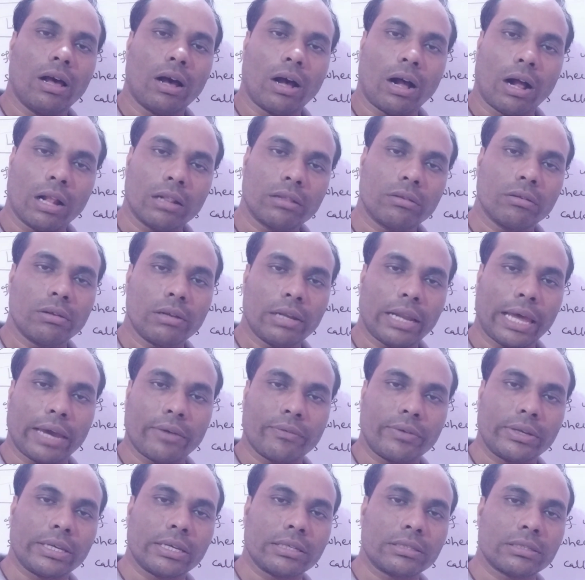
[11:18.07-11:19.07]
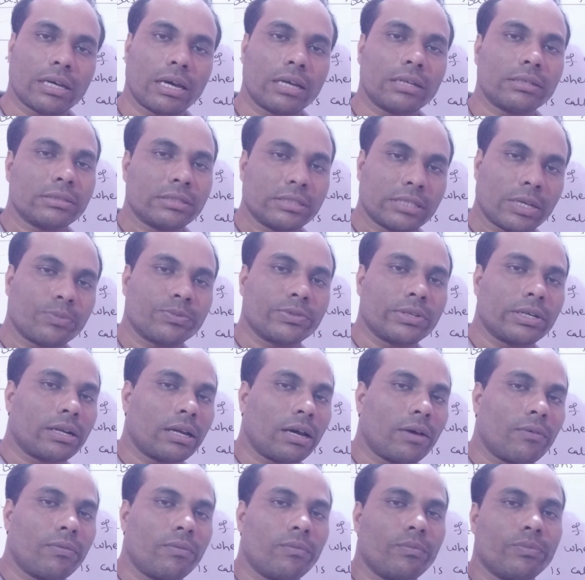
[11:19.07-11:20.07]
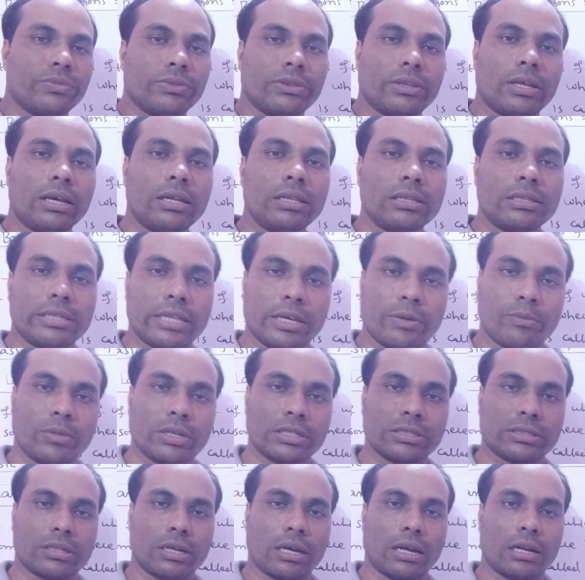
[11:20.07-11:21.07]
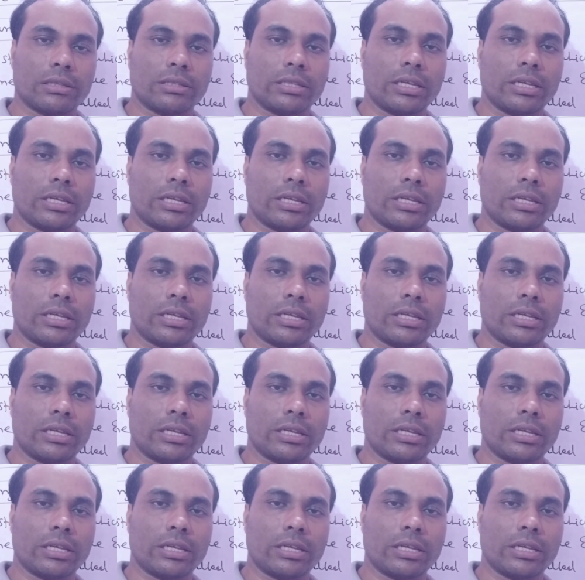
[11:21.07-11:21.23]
although languages are subset of the sigma star.